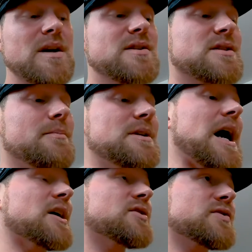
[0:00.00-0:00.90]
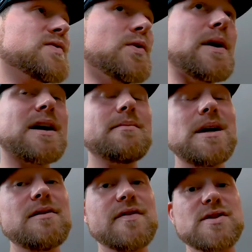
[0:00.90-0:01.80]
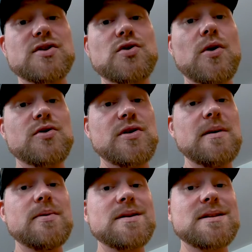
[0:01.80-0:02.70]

Some doctors will recommend, if it's a short trip,